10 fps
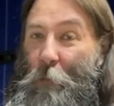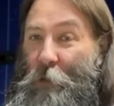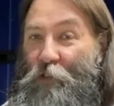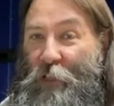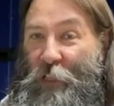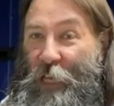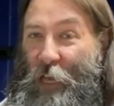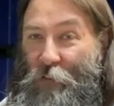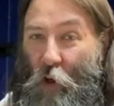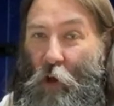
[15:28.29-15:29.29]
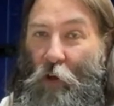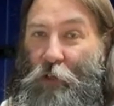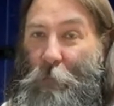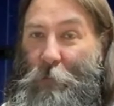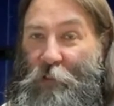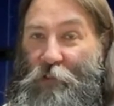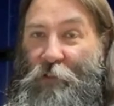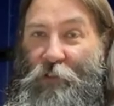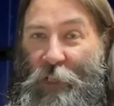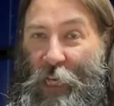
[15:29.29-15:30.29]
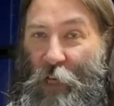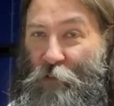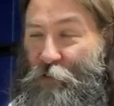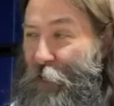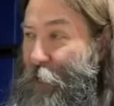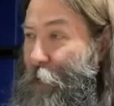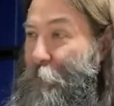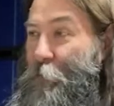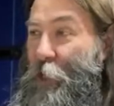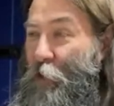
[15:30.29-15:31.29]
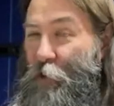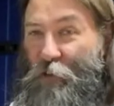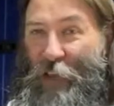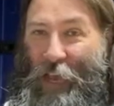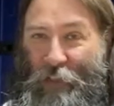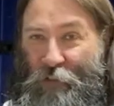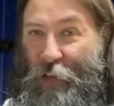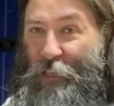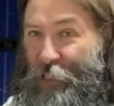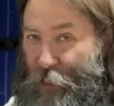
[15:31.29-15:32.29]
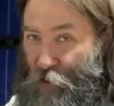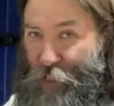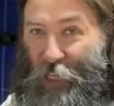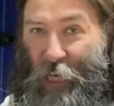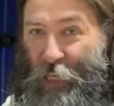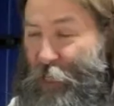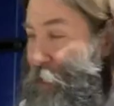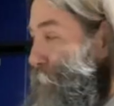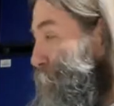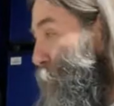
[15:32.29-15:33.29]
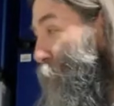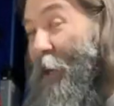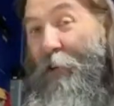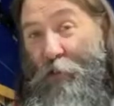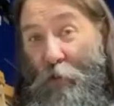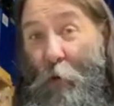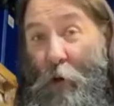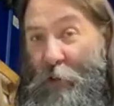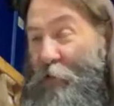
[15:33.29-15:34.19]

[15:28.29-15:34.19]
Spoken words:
But you need to have all your business accounts set up, you know, your tax ID, your EIN number, so on and